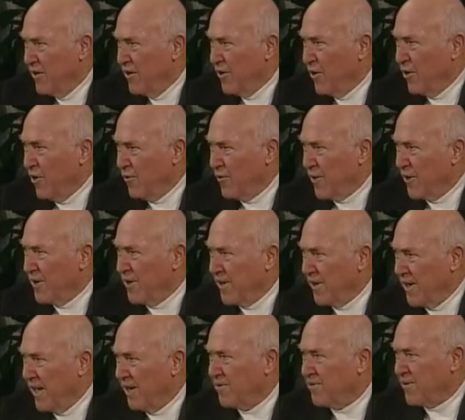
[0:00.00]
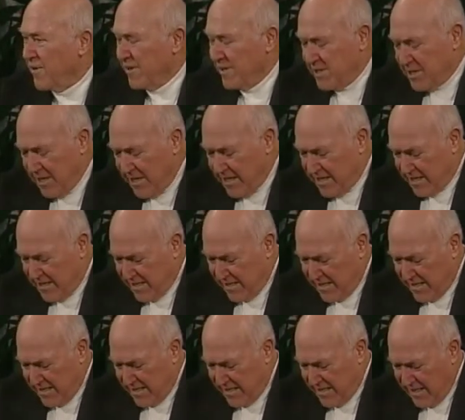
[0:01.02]
over your love for
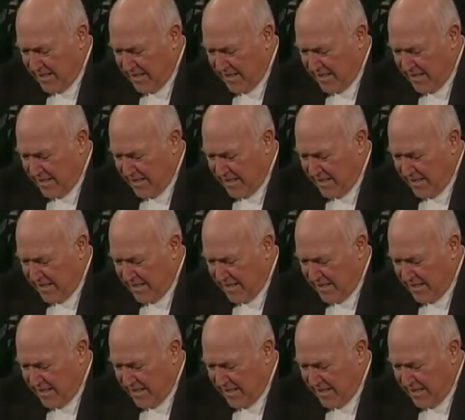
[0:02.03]
Jesus?